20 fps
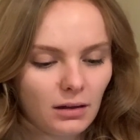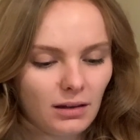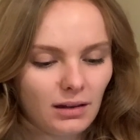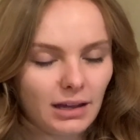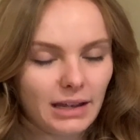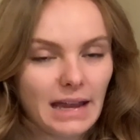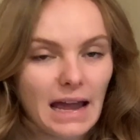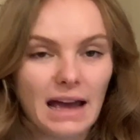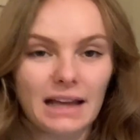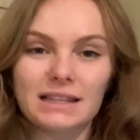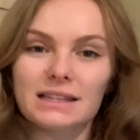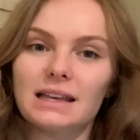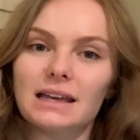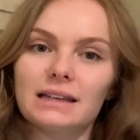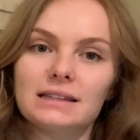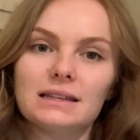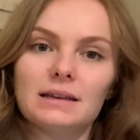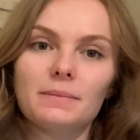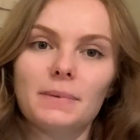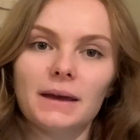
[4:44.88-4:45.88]
Yeah, it's
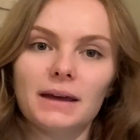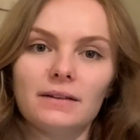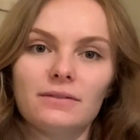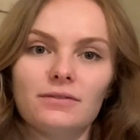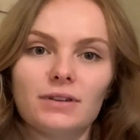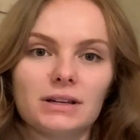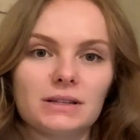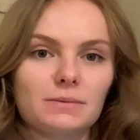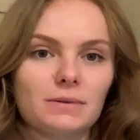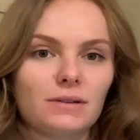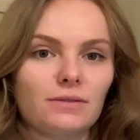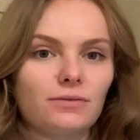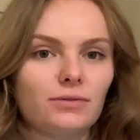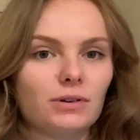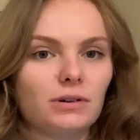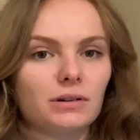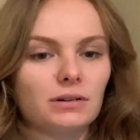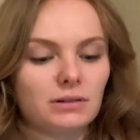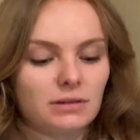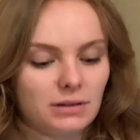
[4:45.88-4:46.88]
a big investment
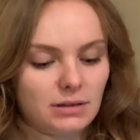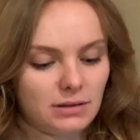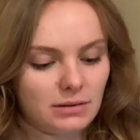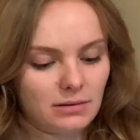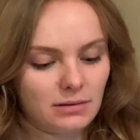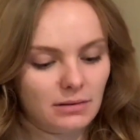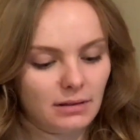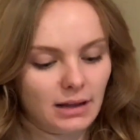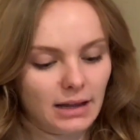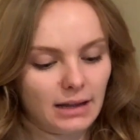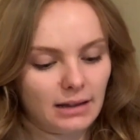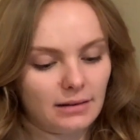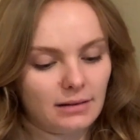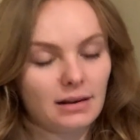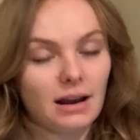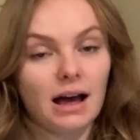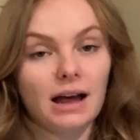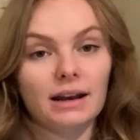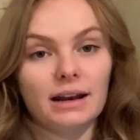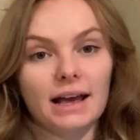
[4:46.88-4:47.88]
for like
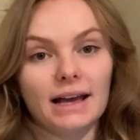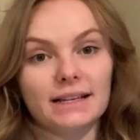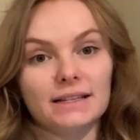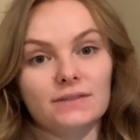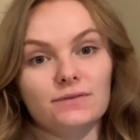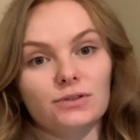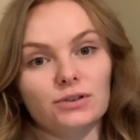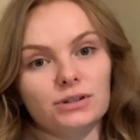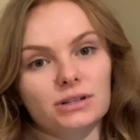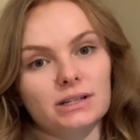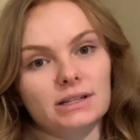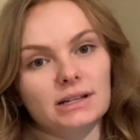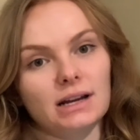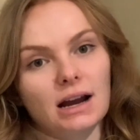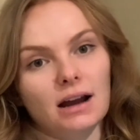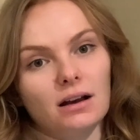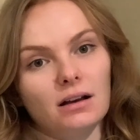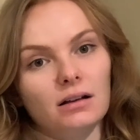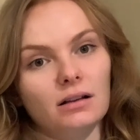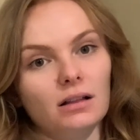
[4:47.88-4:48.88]
not as
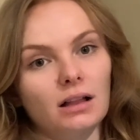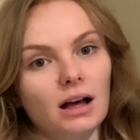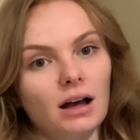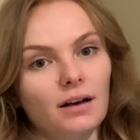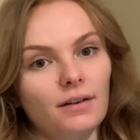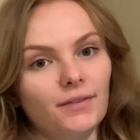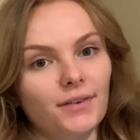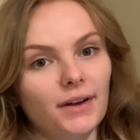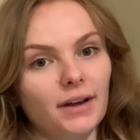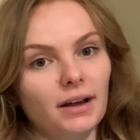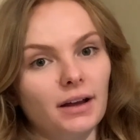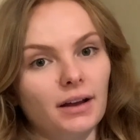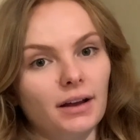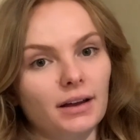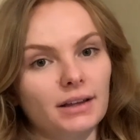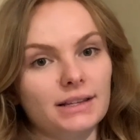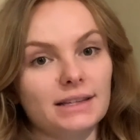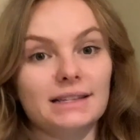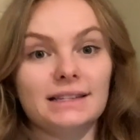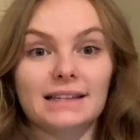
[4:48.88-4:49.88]
versatile of a
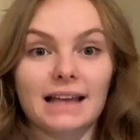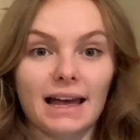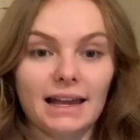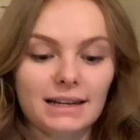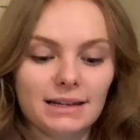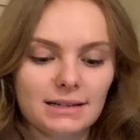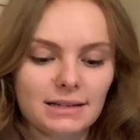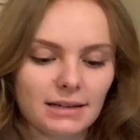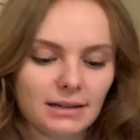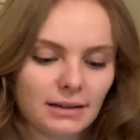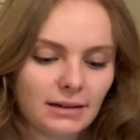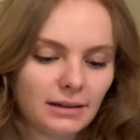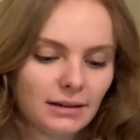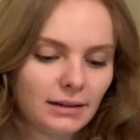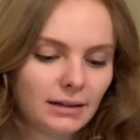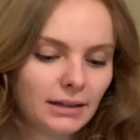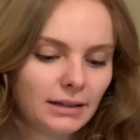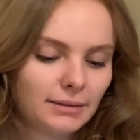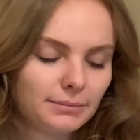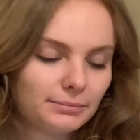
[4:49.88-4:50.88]
set.
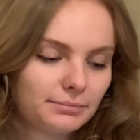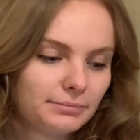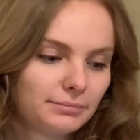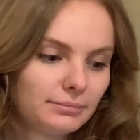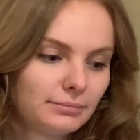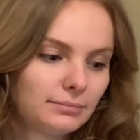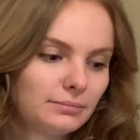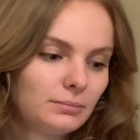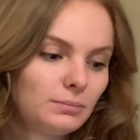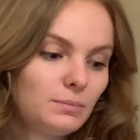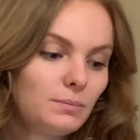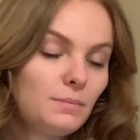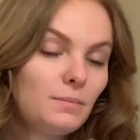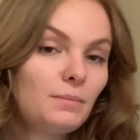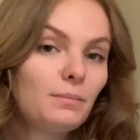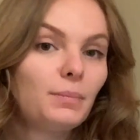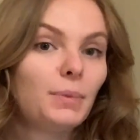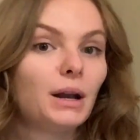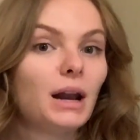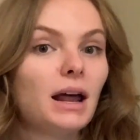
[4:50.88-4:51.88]

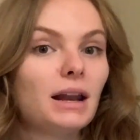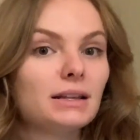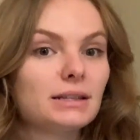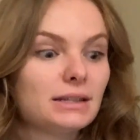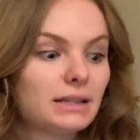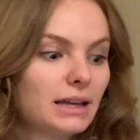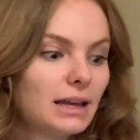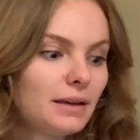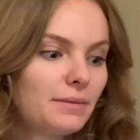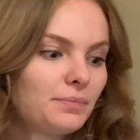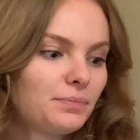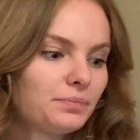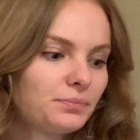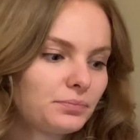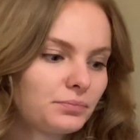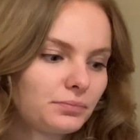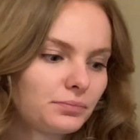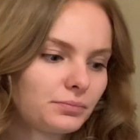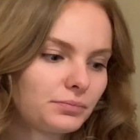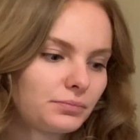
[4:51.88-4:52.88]
But honestly,
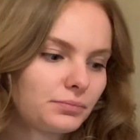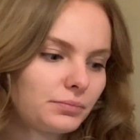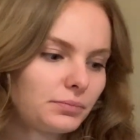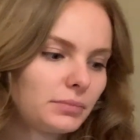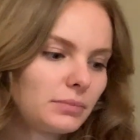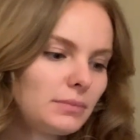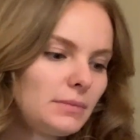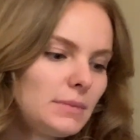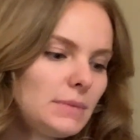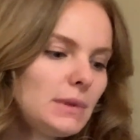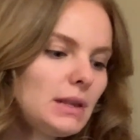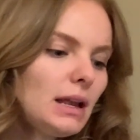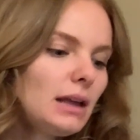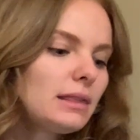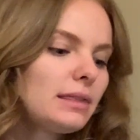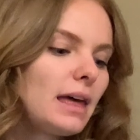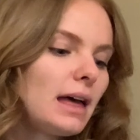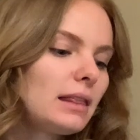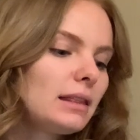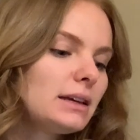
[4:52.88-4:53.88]

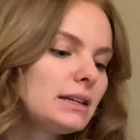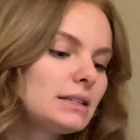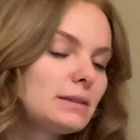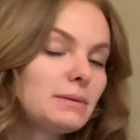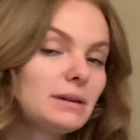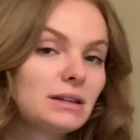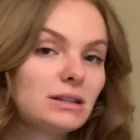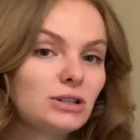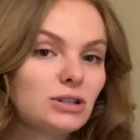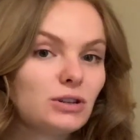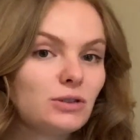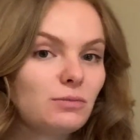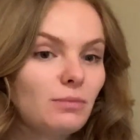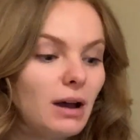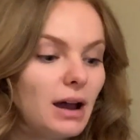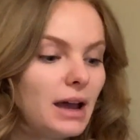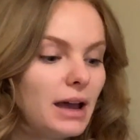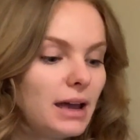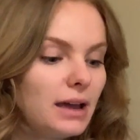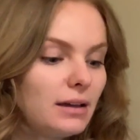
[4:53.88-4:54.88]
that leads me into
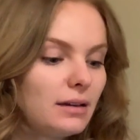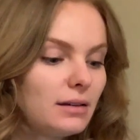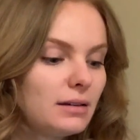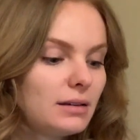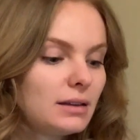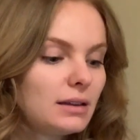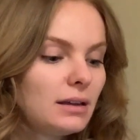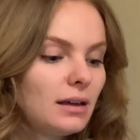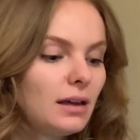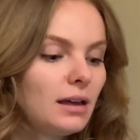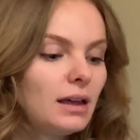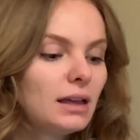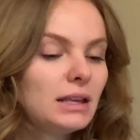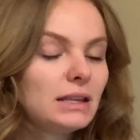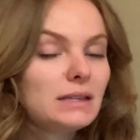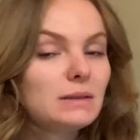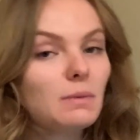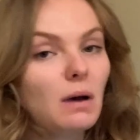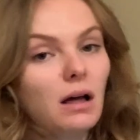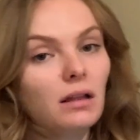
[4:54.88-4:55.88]
my
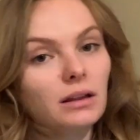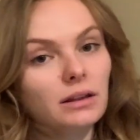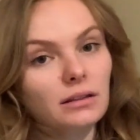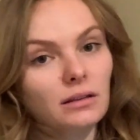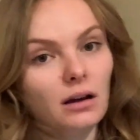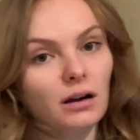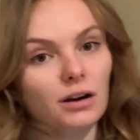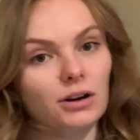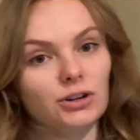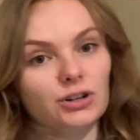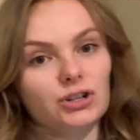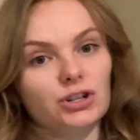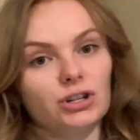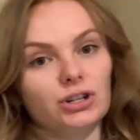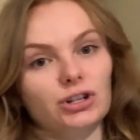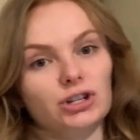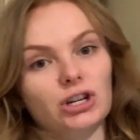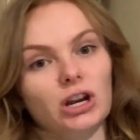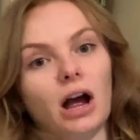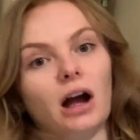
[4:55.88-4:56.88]
small and large
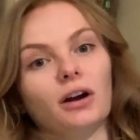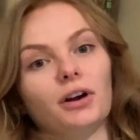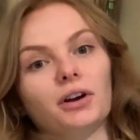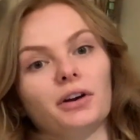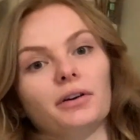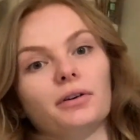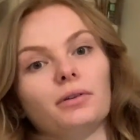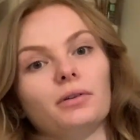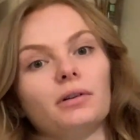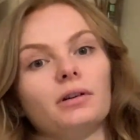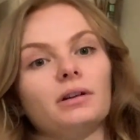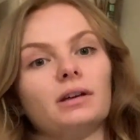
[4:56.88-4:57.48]
Chiagoo